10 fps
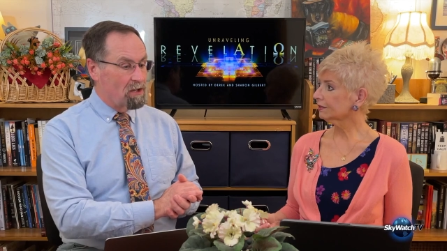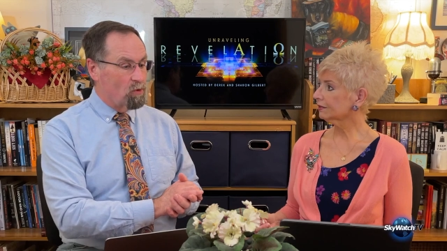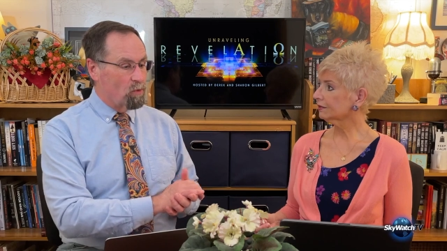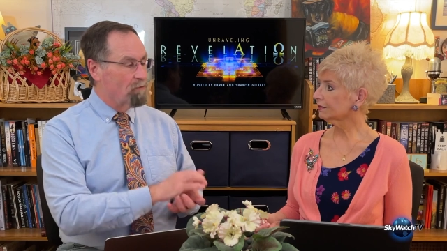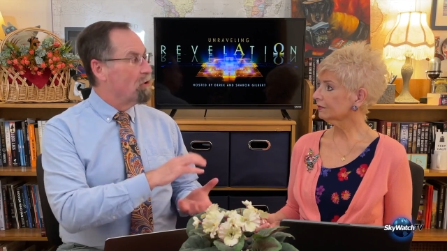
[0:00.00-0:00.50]

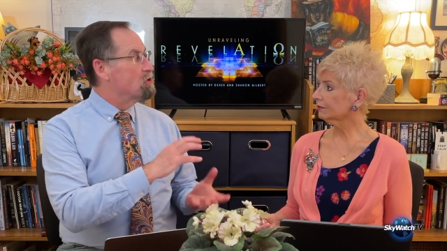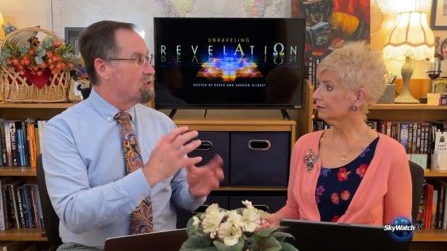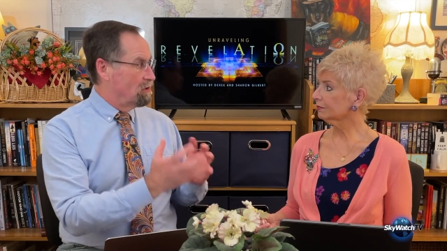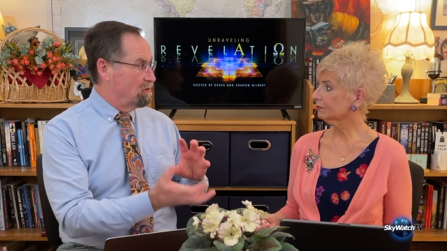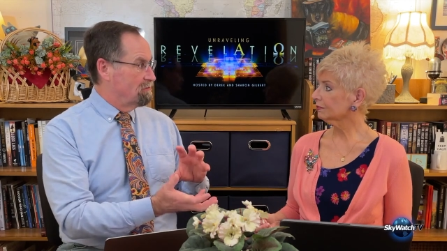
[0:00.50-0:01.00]

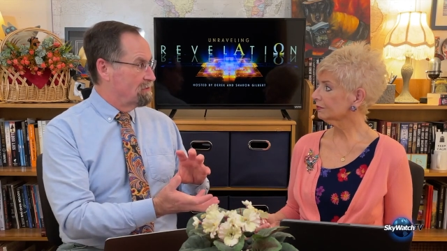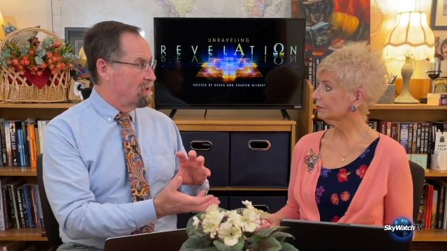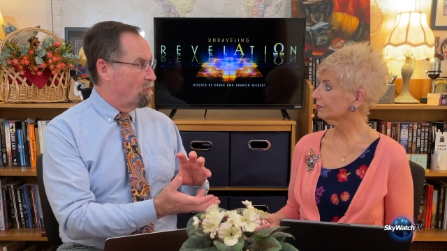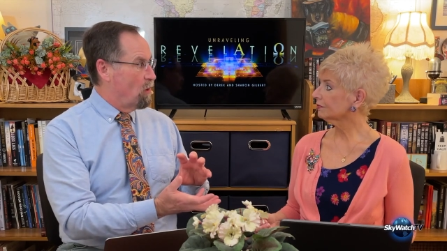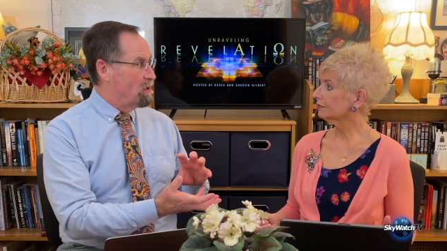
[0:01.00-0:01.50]
Speaker 1: reversal
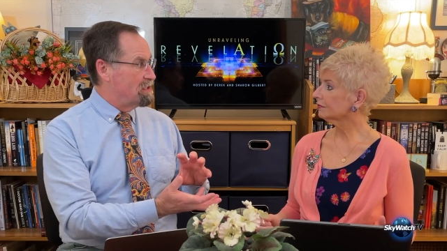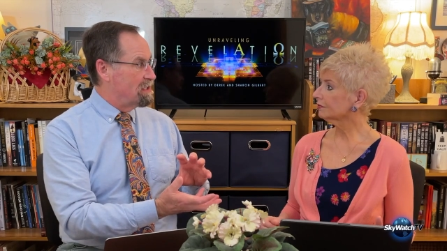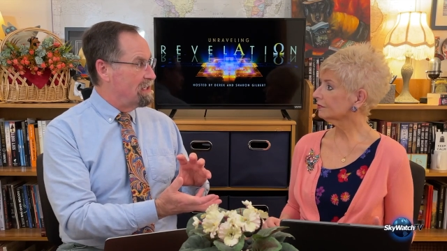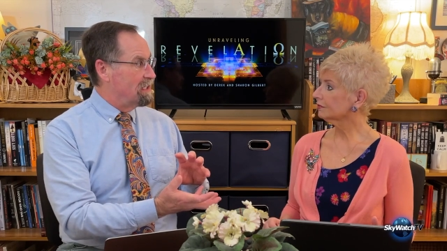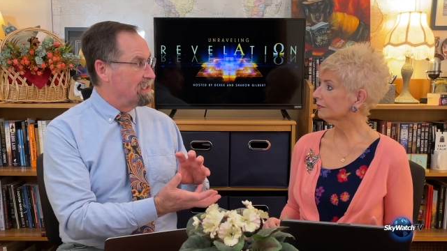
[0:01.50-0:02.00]
of what we
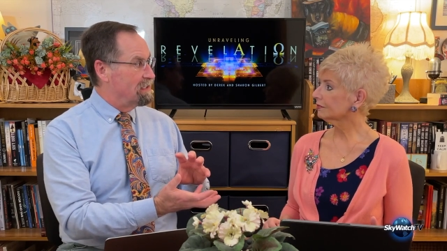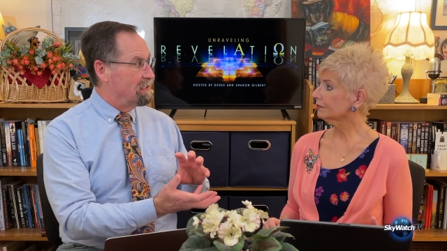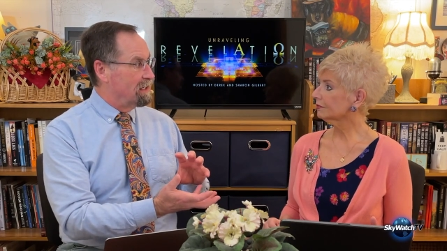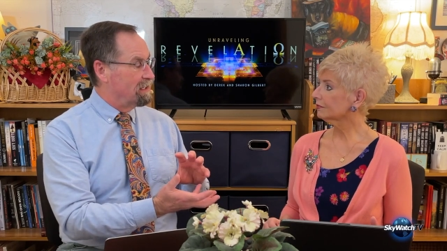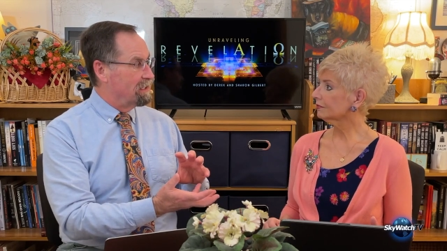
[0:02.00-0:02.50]
see in,
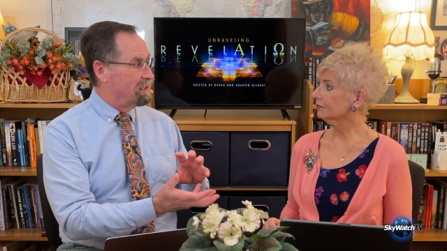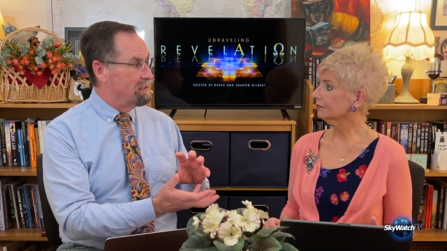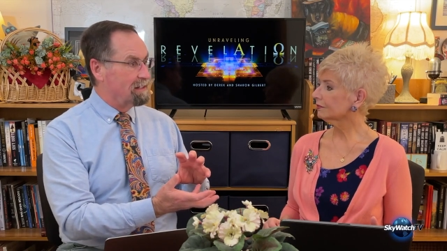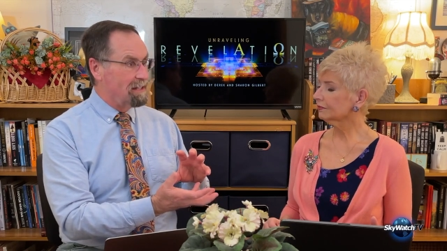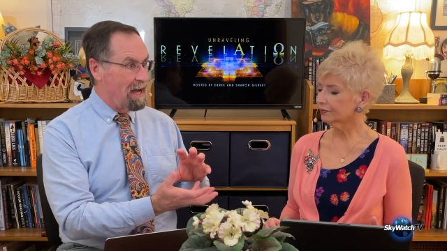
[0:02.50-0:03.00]
uh,
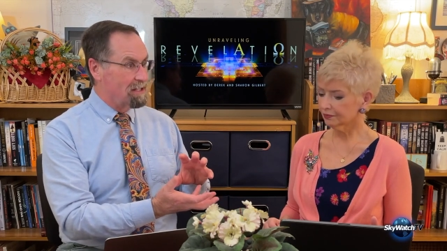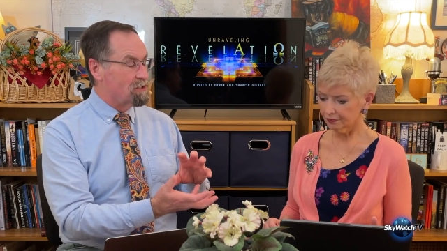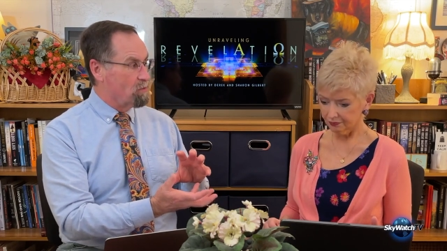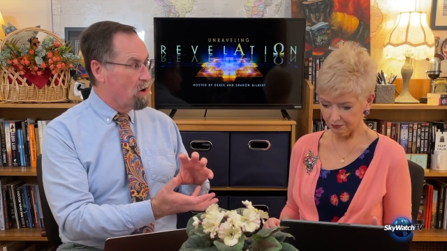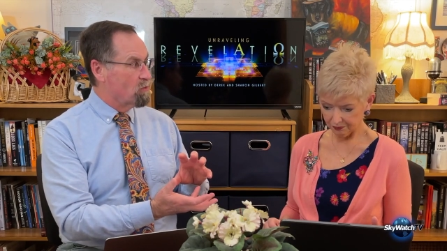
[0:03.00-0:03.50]
in God's
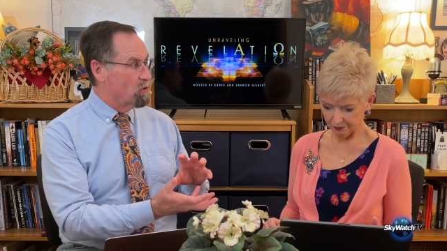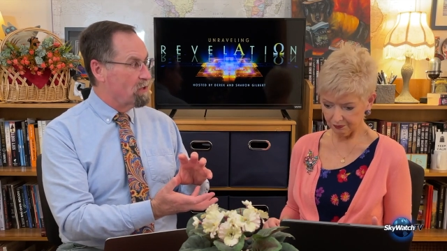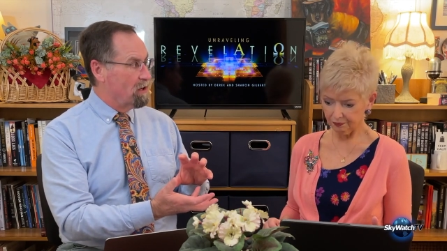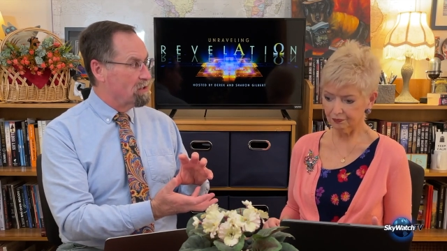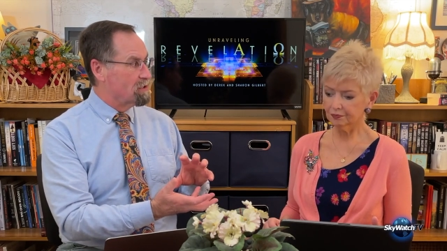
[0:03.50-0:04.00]
throne room
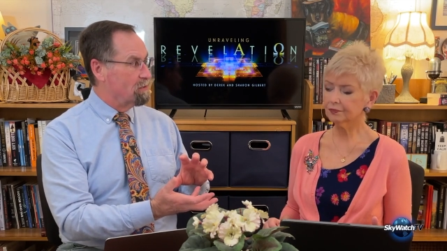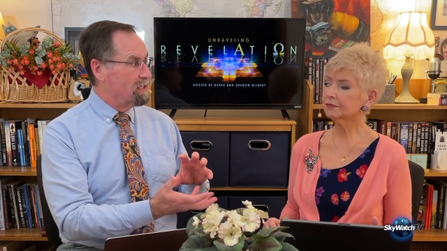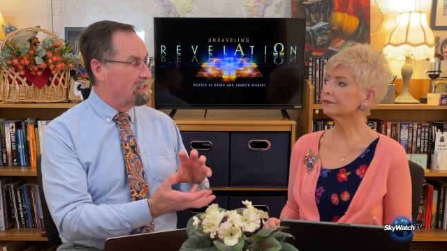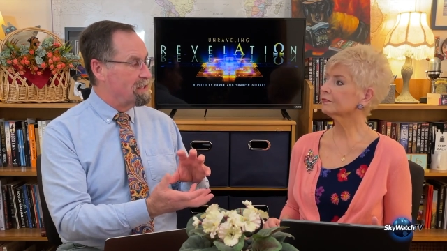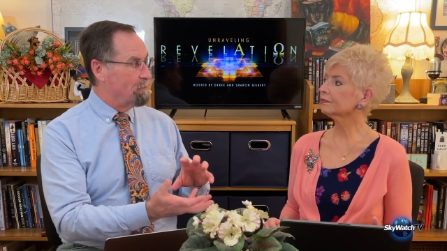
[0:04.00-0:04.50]
and also
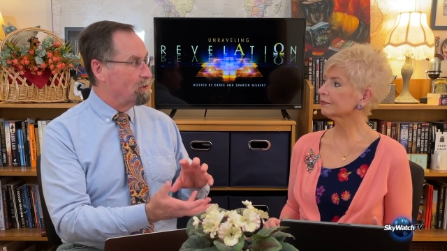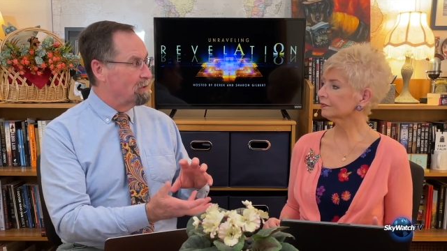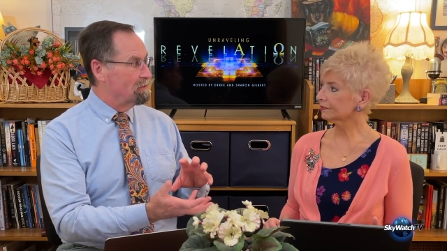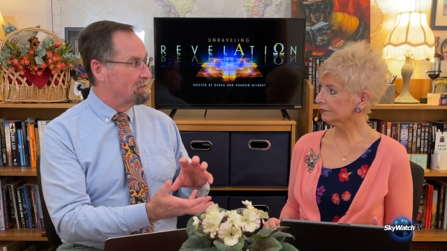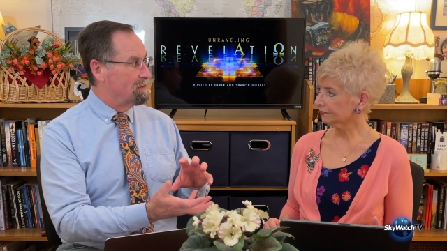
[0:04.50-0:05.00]
in the
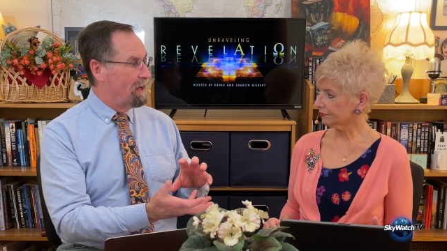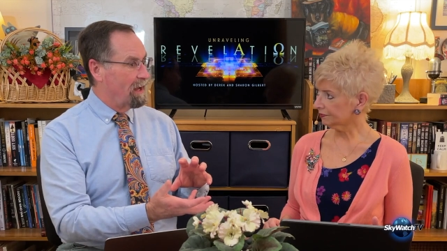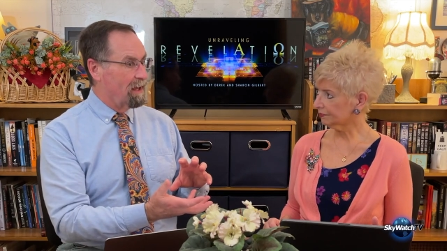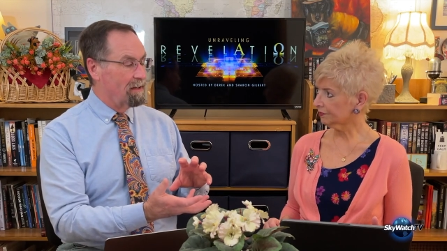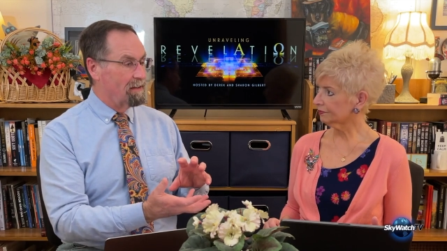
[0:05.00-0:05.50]
temple
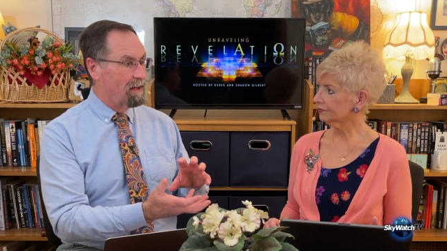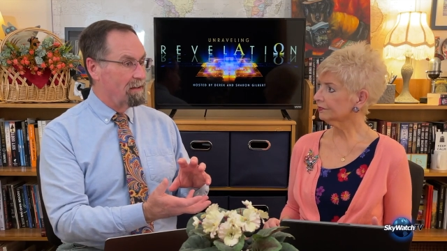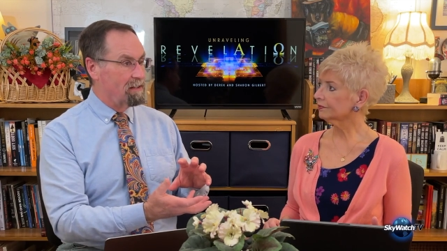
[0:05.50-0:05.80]
and mm-hmm. uh, in the